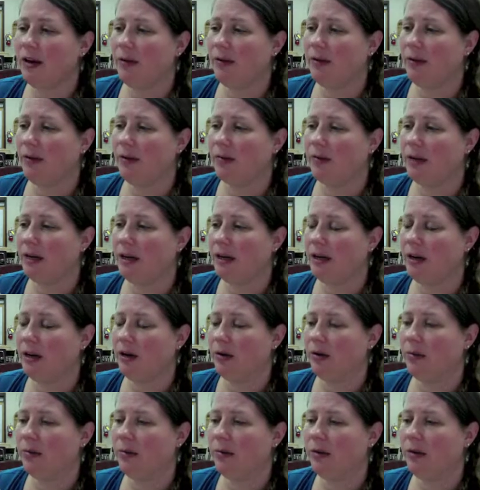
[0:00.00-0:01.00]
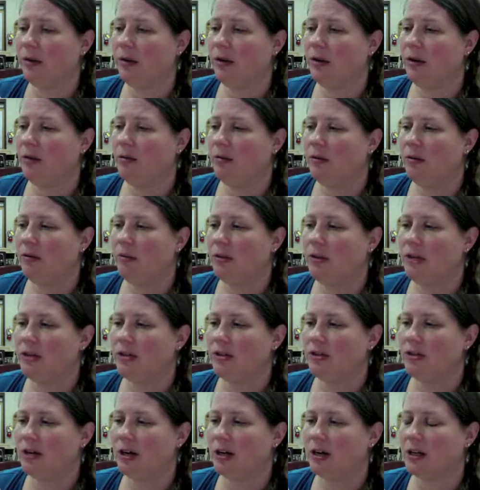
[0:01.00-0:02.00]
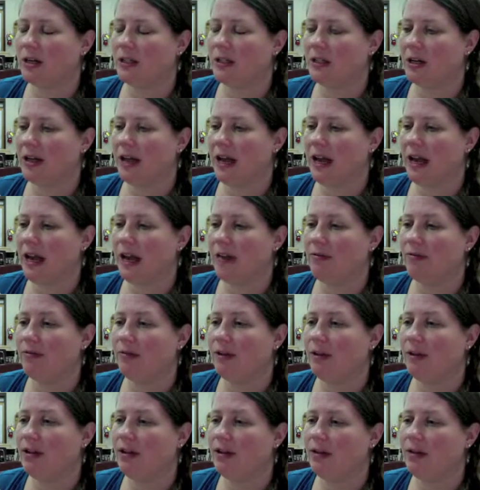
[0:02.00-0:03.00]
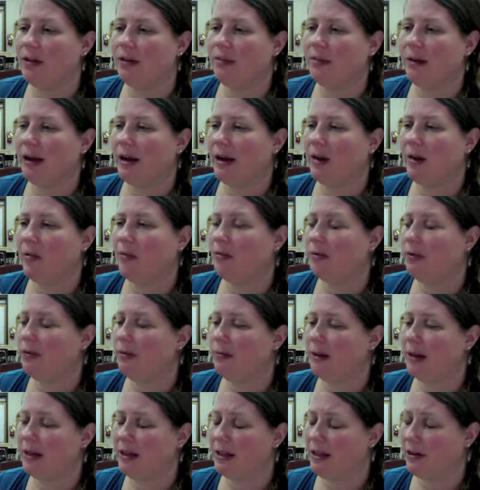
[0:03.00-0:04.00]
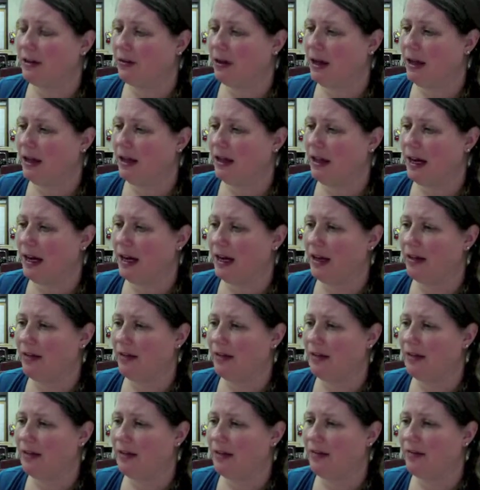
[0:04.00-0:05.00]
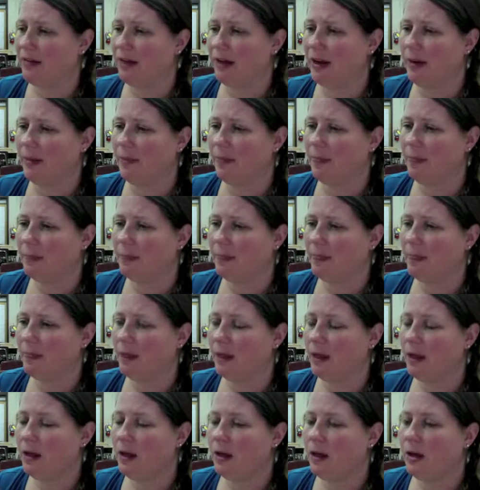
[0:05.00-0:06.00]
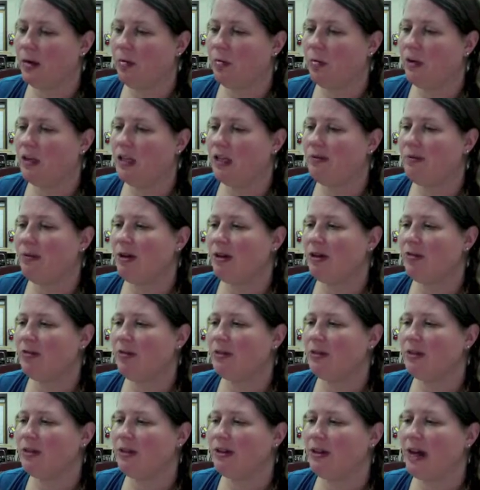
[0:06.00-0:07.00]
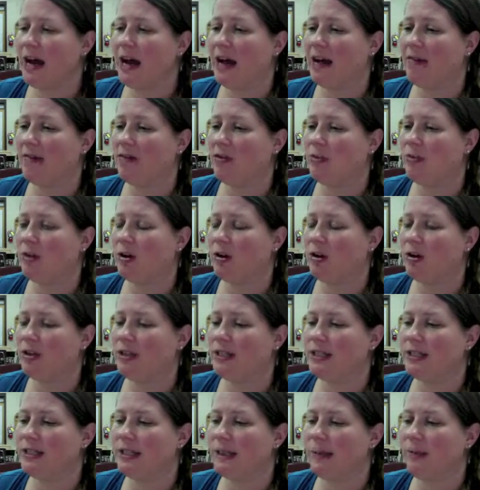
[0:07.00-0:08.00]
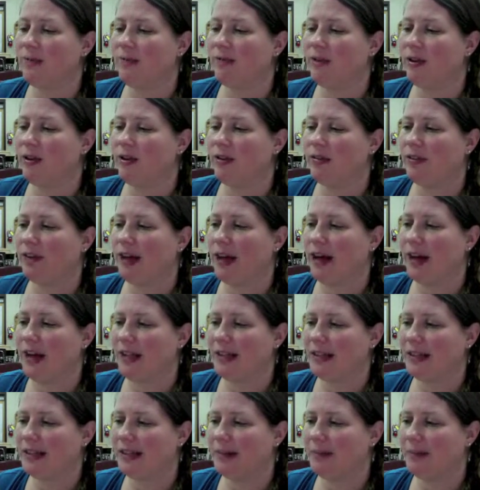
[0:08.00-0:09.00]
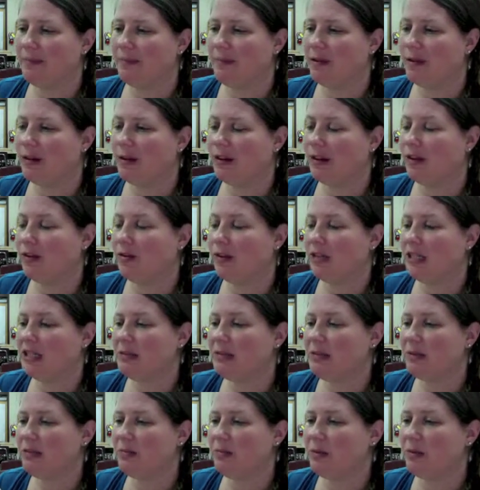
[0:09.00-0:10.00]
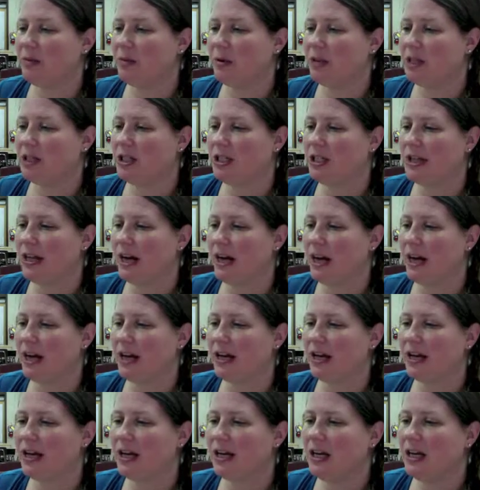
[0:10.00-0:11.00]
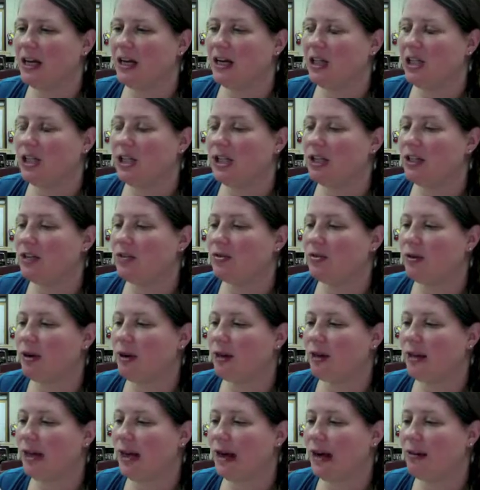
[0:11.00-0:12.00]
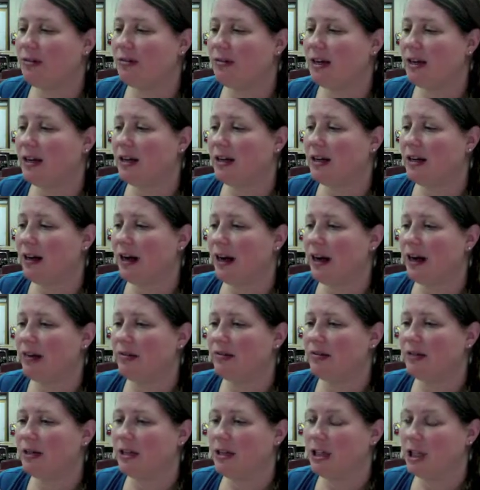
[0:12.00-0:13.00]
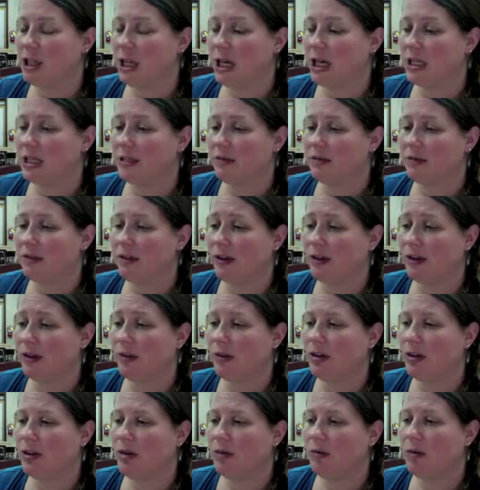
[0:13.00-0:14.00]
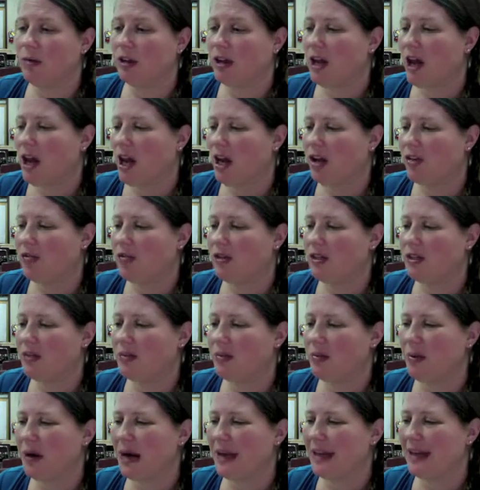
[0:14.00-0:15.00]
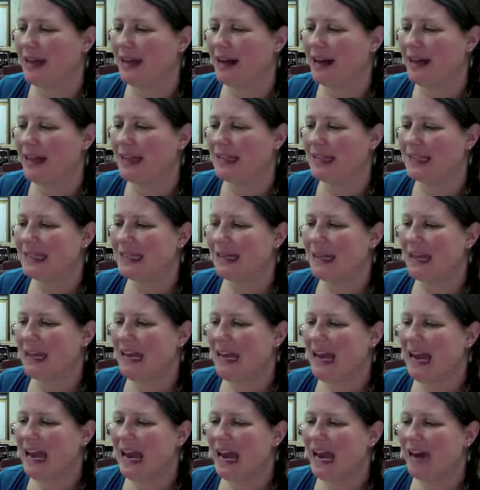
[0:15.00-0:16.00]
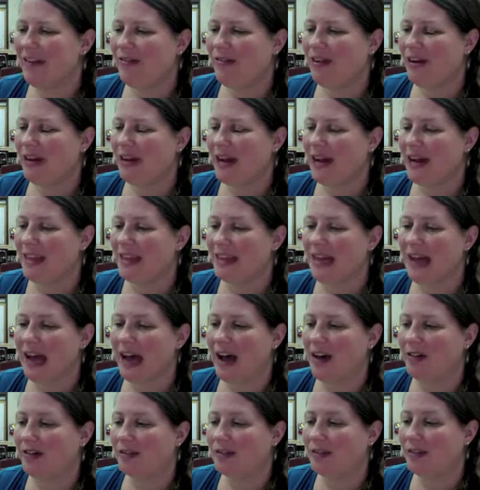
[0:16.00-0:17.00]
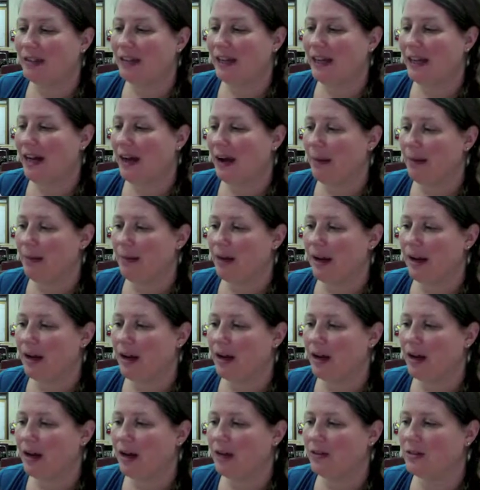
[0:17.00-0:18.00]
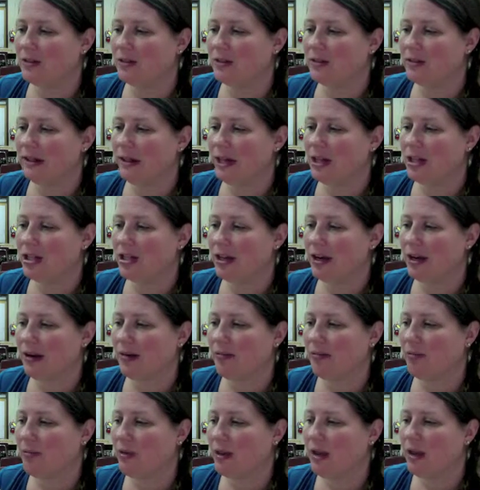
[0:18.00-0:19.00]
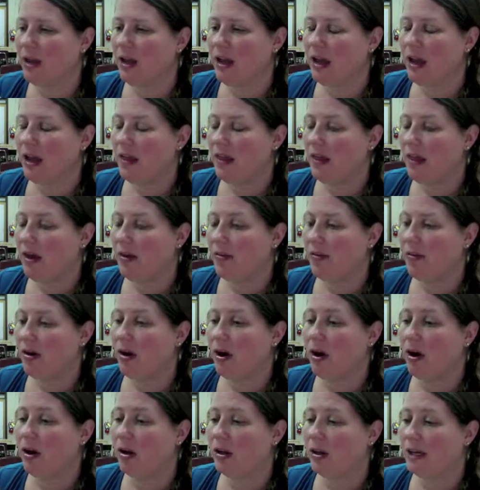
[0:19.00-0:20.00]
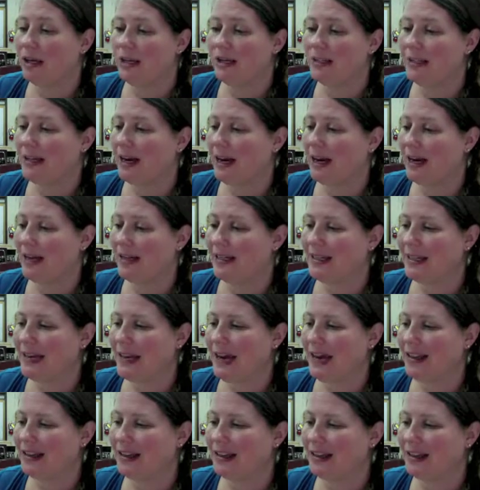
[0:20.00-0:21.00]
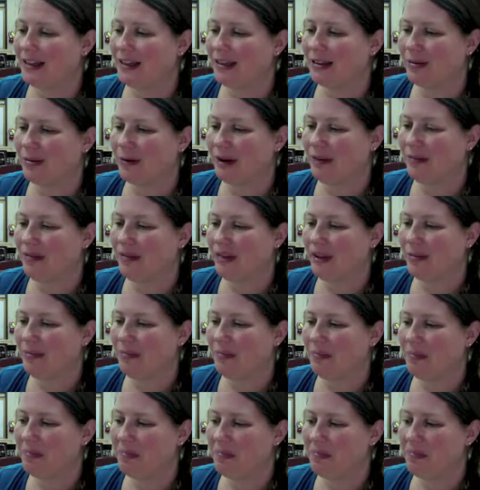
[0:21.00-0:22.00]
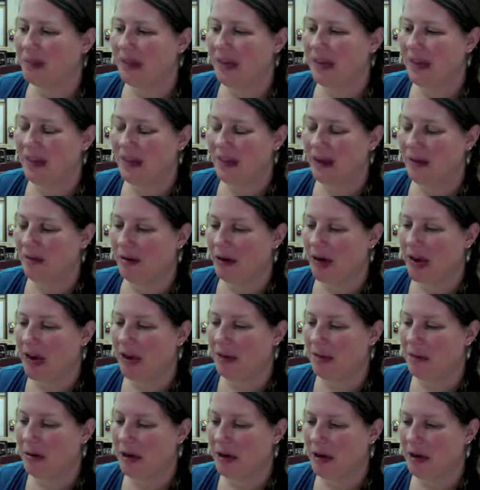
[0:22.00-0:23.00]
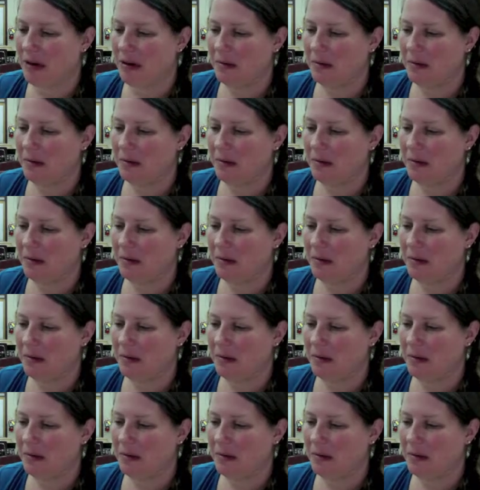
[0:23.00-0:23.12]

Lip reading: room, he knew, would be as dark as a cave, lit only by the gray light of the TV. When his mother was alive, the world had seemed full of light. The Christmas before she died, she had strung the outside of their house in Jacksonville with hundreds of white lights. Every night the house lit up like a constellation, and they were all inside it together, the three of them, and they were happy.